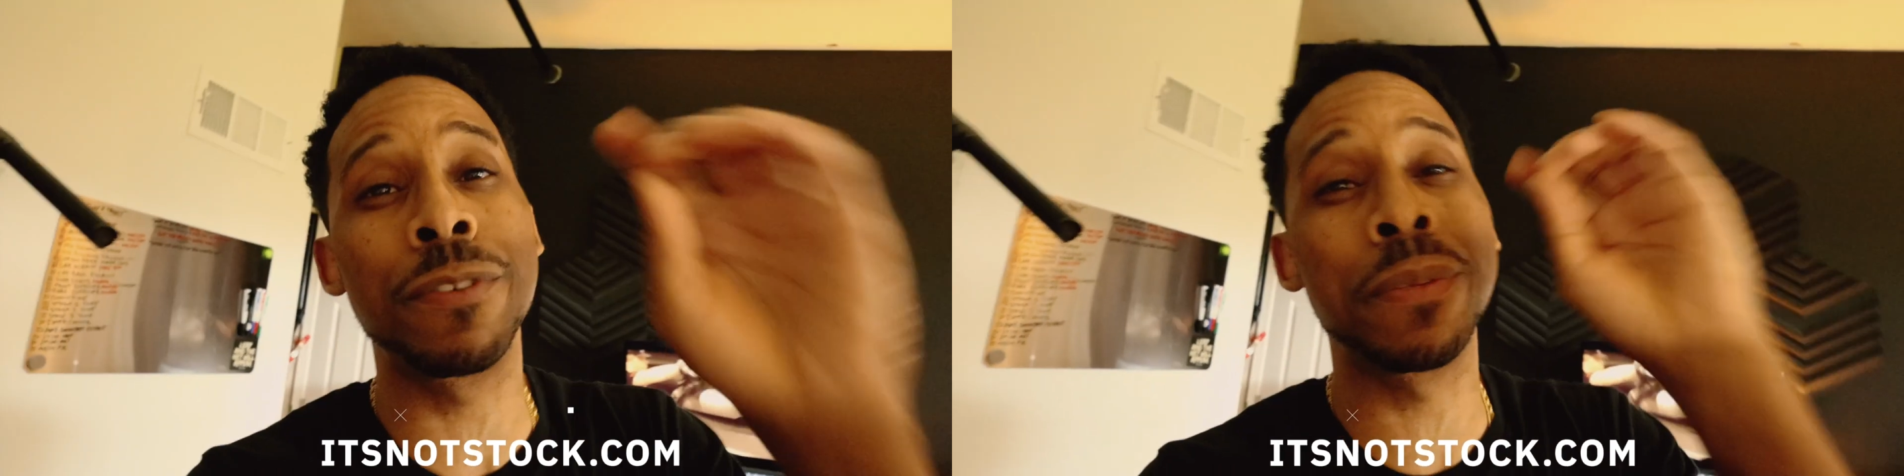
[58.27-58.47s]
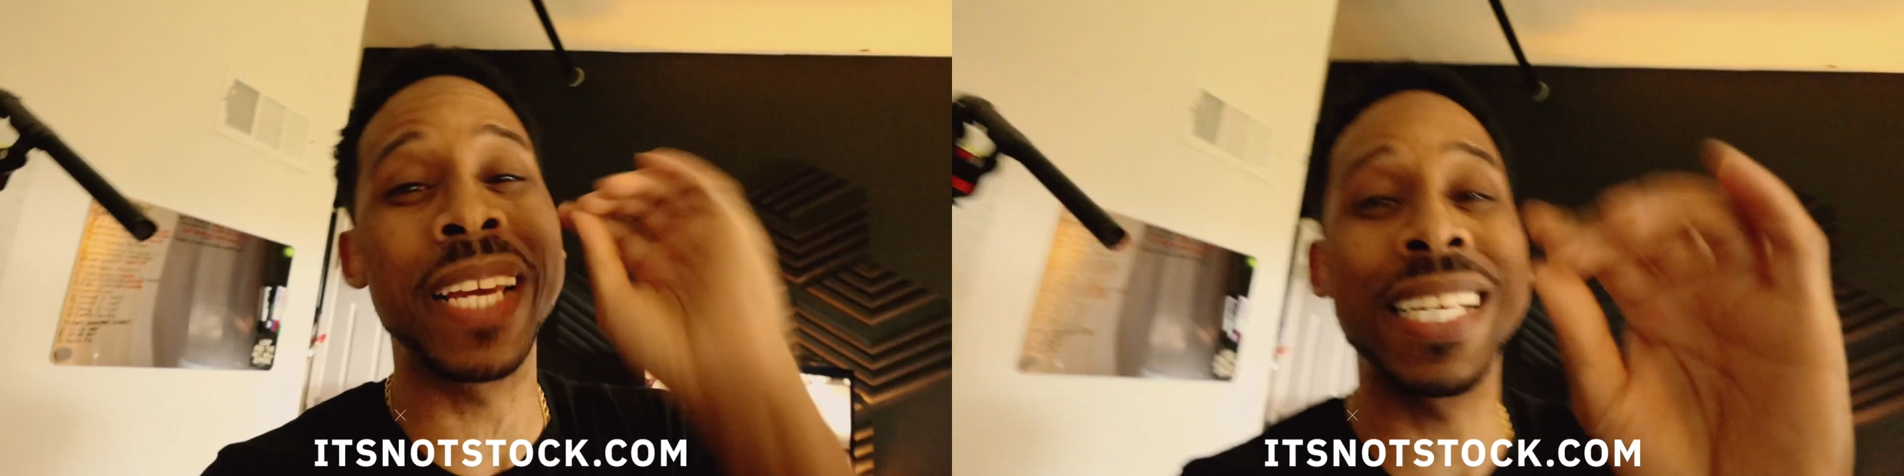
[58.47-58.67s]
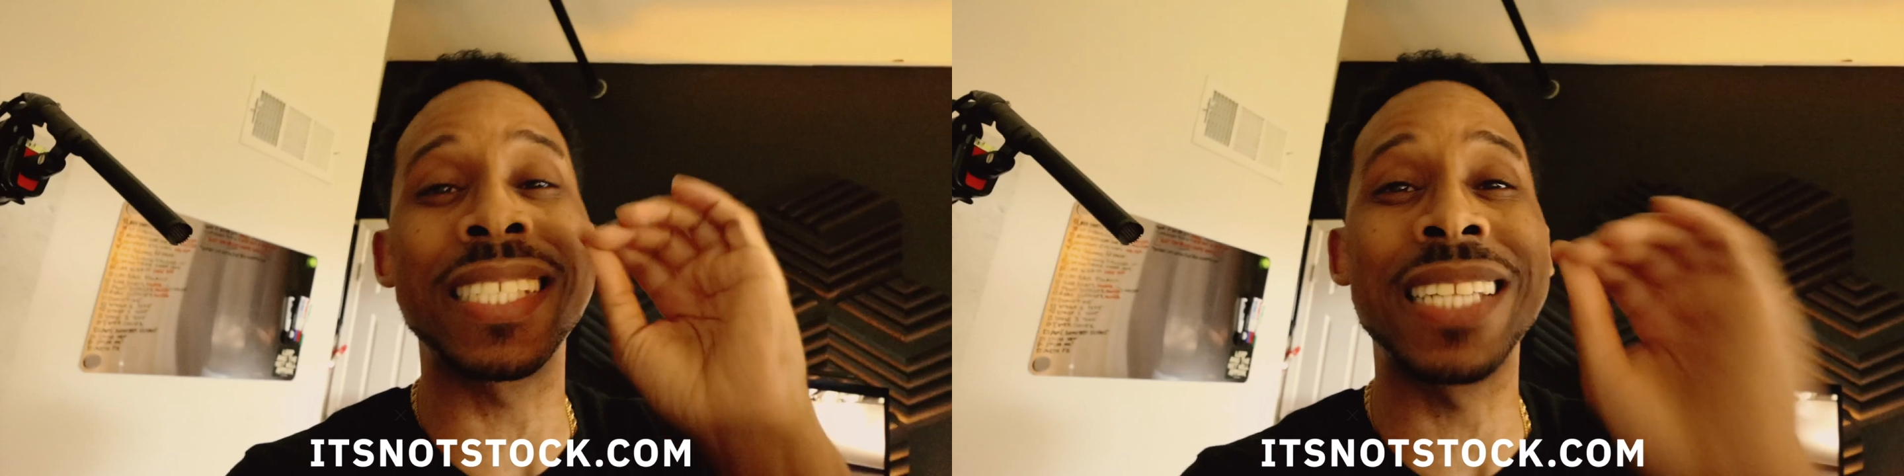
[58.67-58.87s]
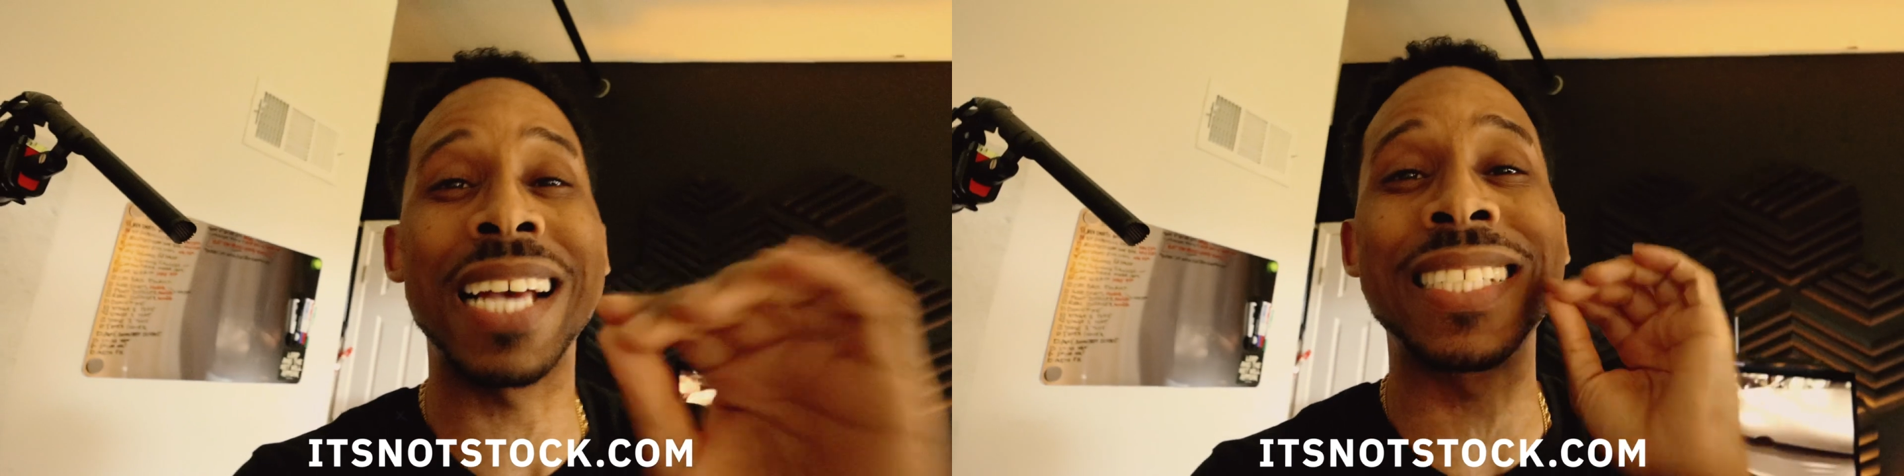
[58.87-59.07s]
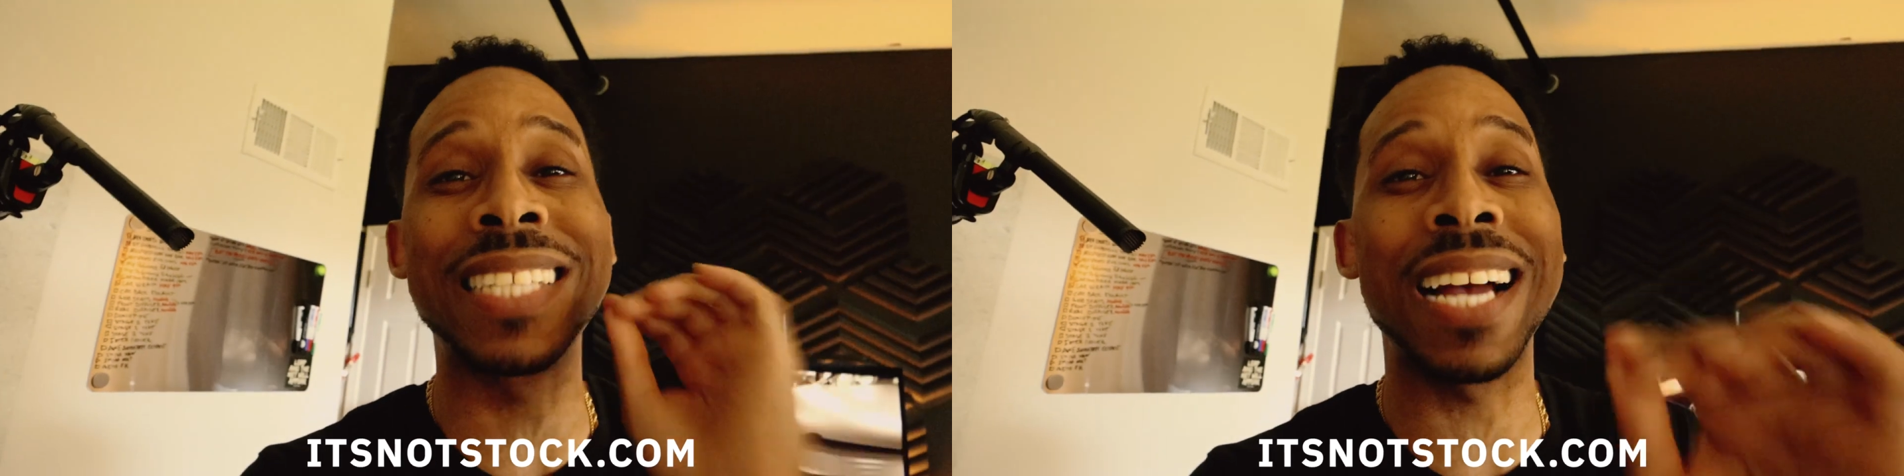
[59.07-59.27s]
from
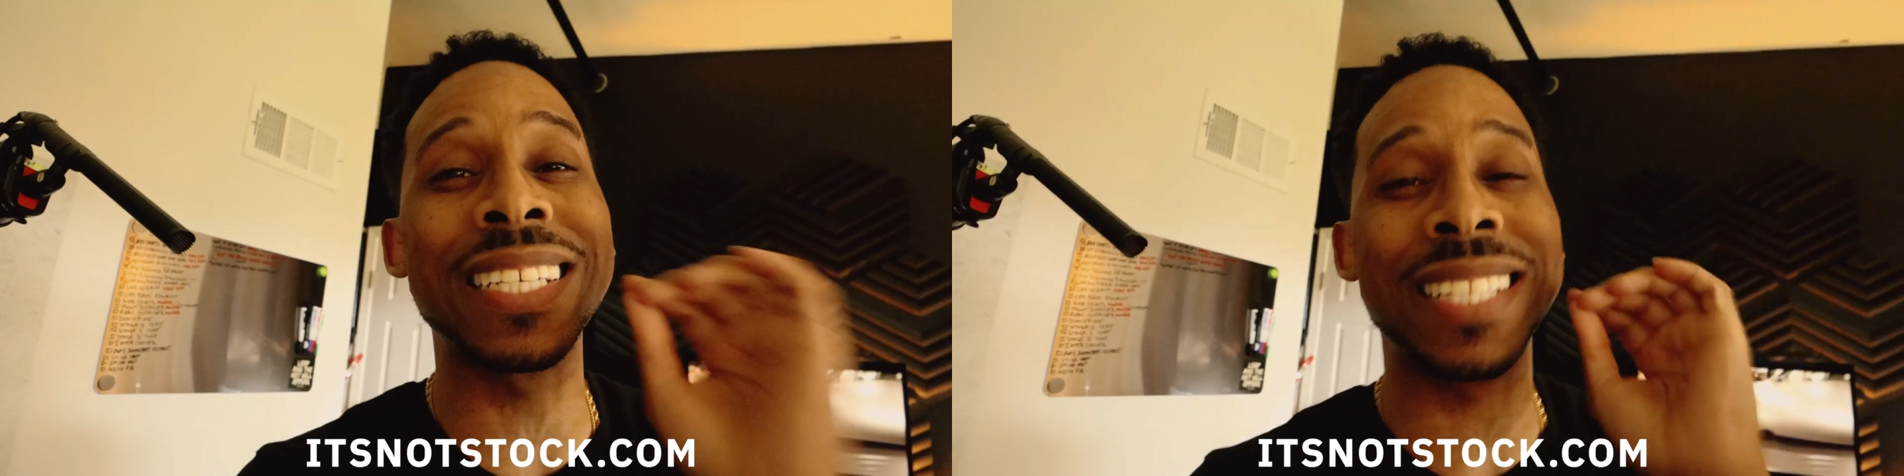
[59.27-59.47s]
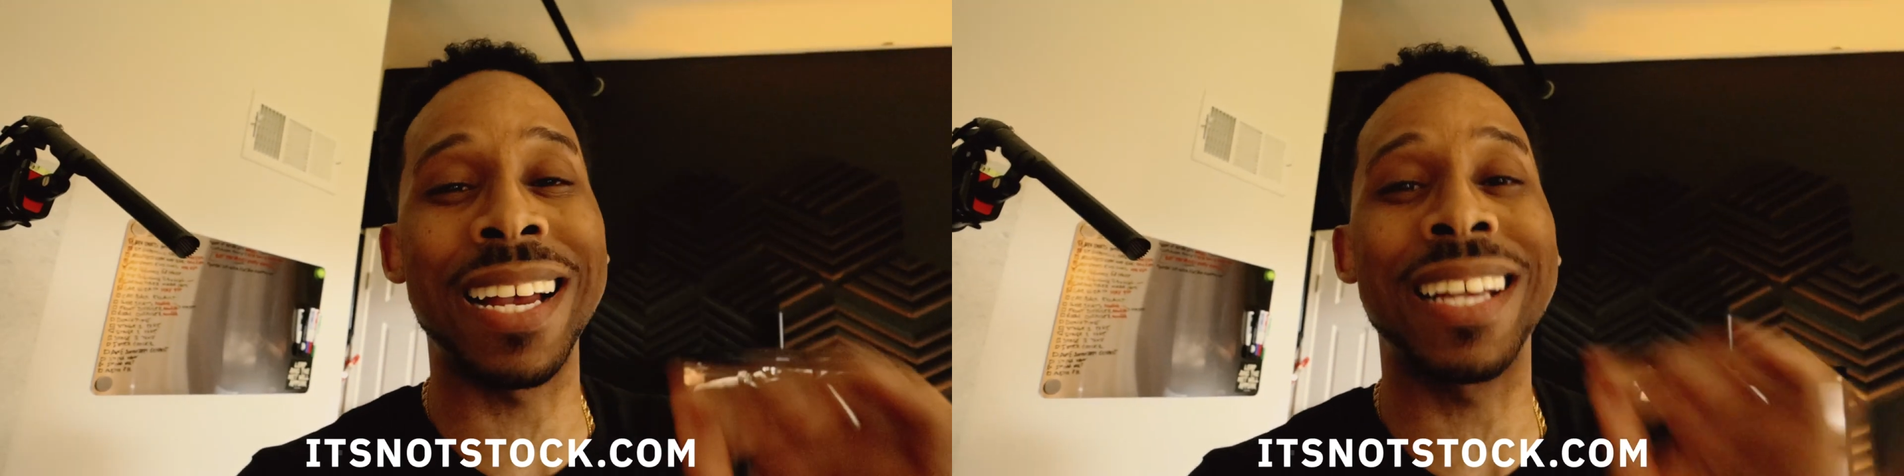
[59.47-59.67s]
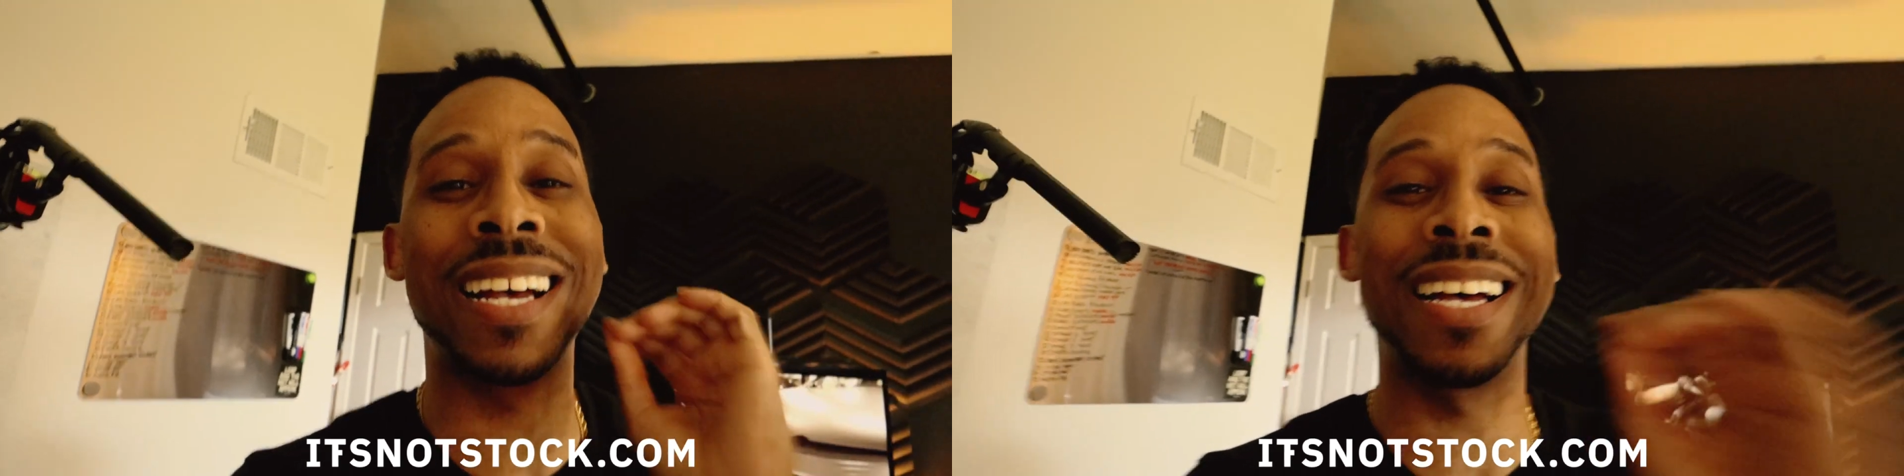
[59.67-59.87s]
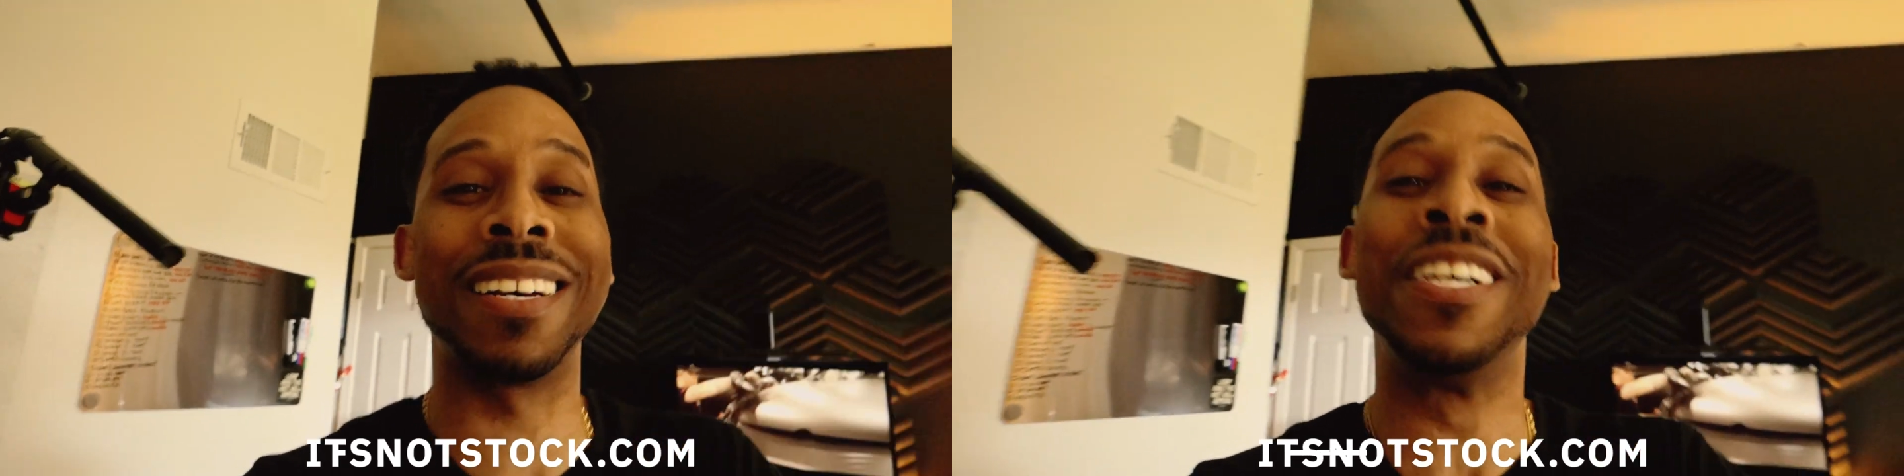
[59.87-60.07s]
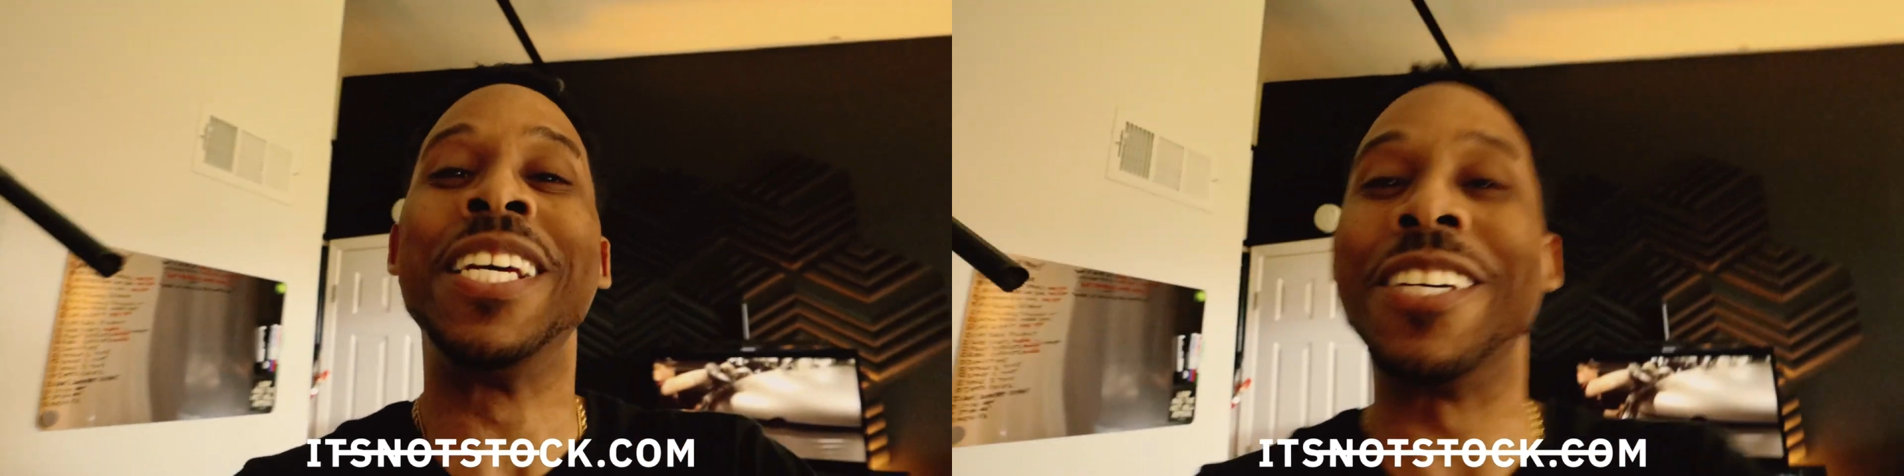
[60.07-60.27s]
itsnotstock.com.